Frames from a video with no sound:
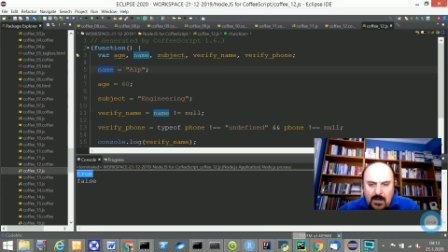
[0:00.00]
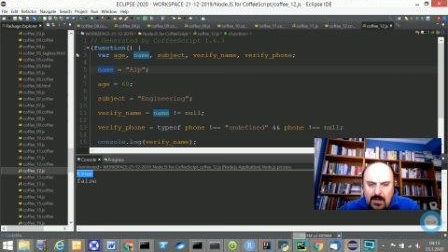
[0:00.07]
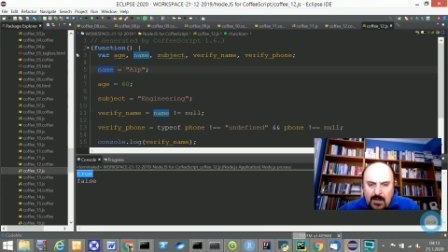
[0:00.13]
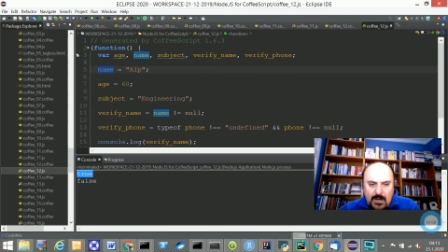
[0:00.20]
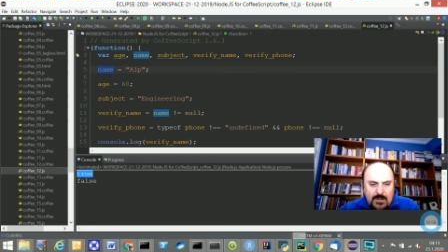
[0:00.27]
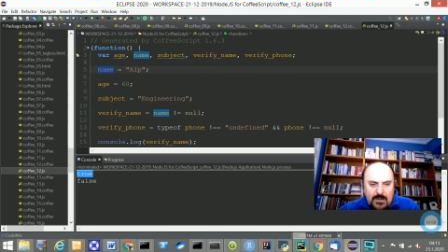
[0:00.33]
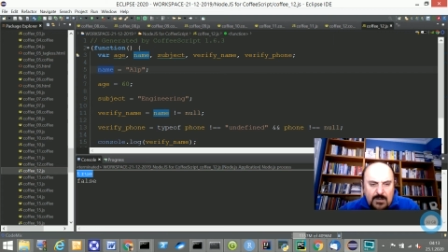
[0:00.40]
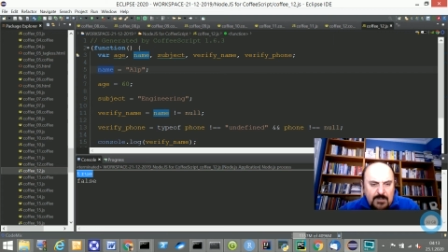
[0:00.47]

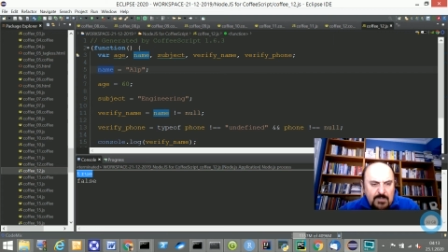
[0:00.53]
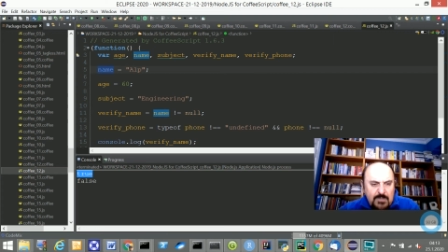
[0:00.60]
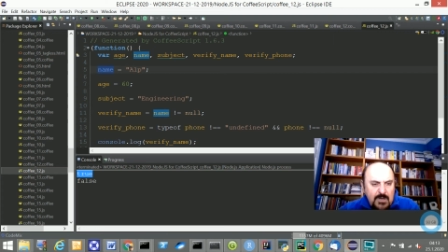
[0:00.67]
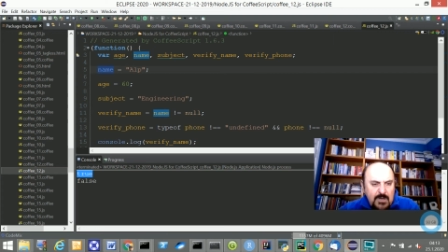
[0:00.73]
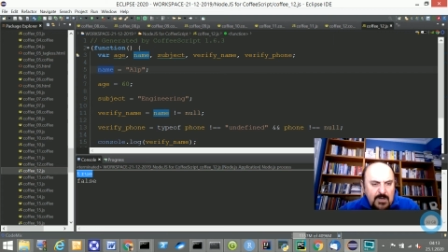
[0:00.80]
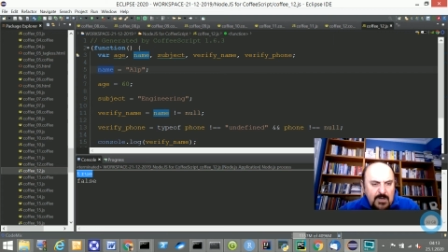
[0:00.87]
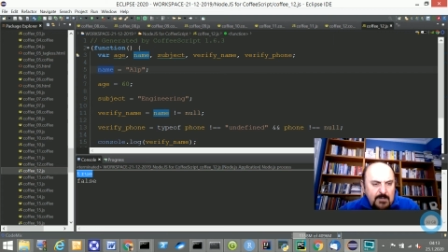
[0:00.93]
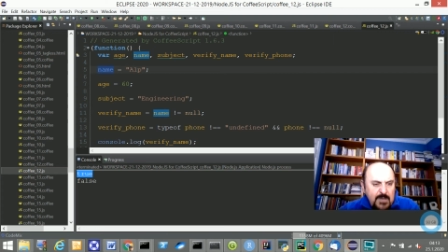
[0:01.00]
simply
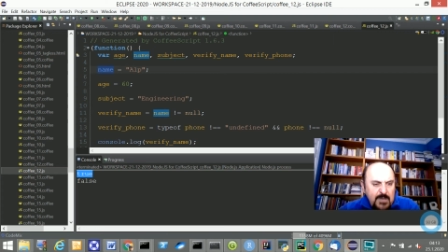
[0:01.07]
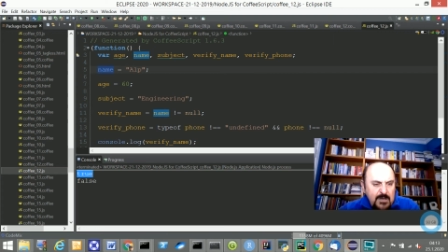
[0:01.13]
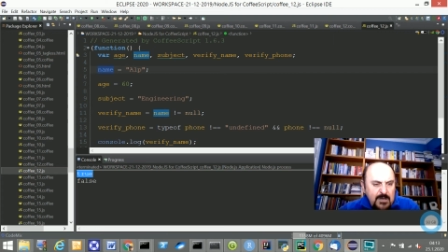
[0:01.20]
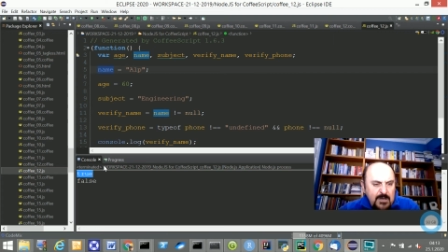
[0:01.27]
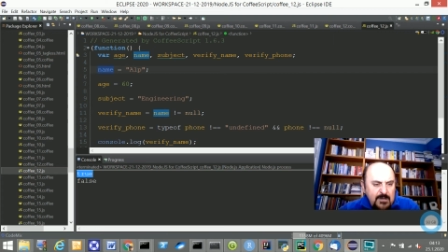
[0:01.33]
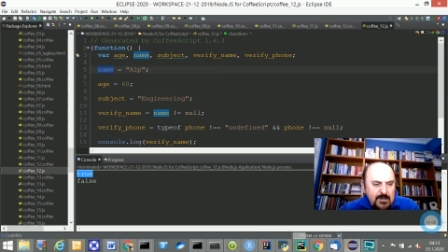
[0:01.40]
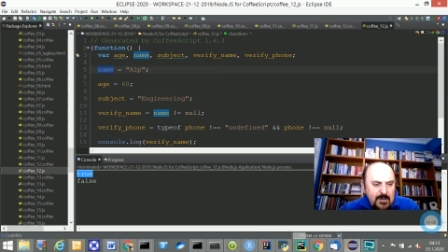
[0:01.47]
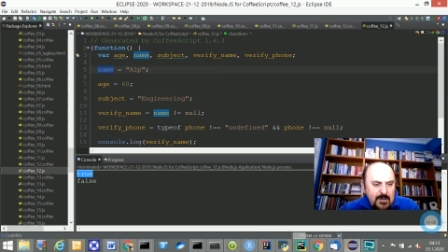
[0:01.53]
make it
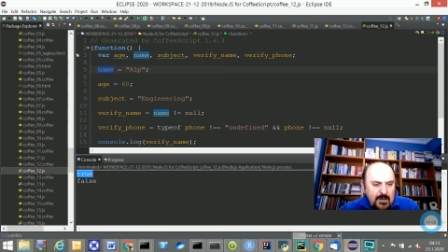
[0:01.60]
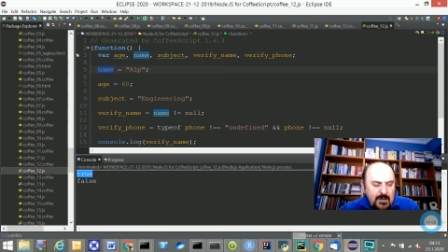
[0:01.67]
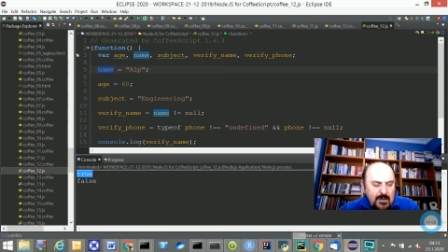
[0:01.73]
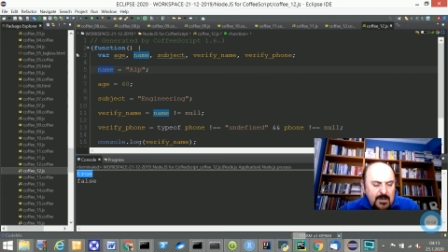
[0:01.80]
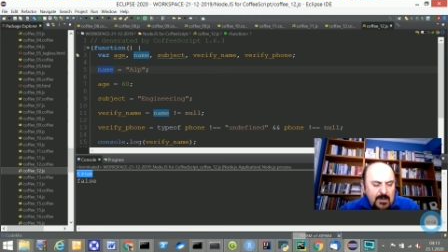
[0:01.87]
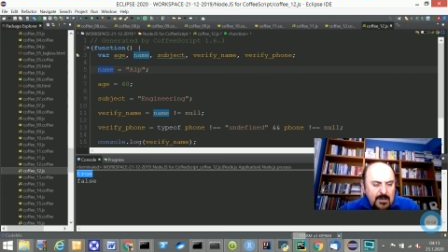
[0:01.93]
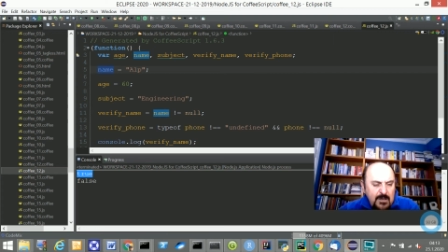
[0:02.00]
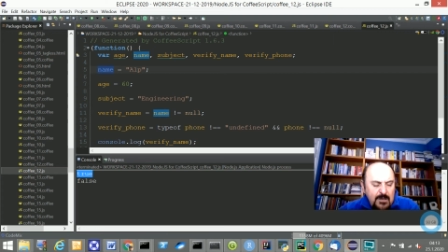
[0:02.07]

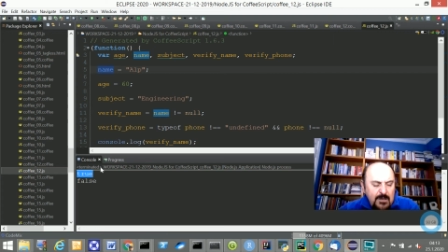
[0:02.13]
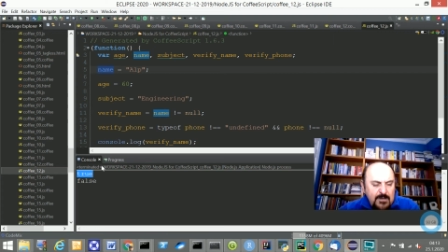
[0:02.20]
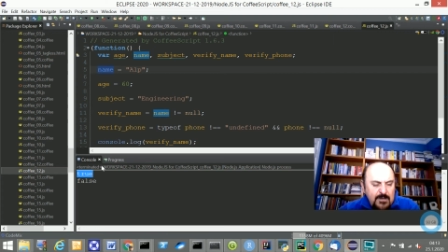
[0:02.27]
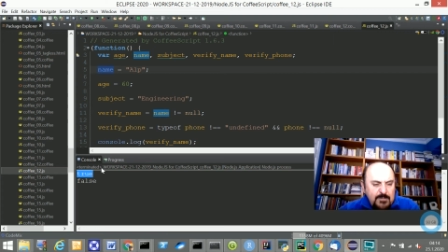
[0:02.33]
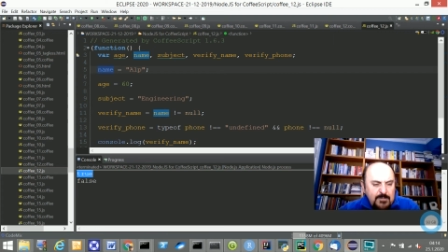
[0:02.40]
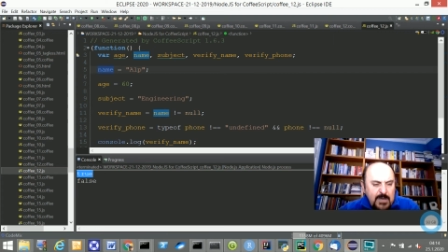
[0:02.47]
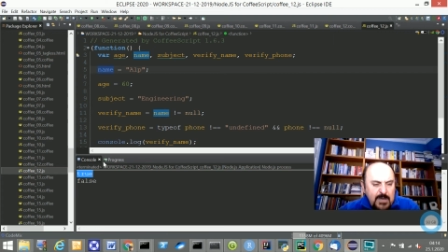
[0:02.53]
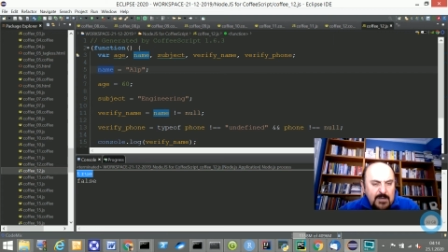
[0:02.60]

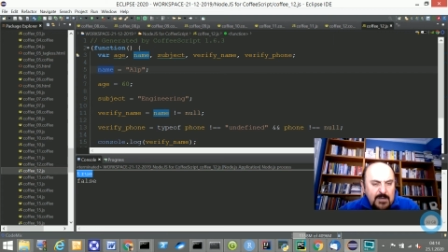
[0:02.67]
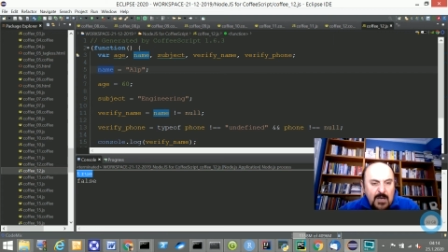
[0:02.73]
displayed.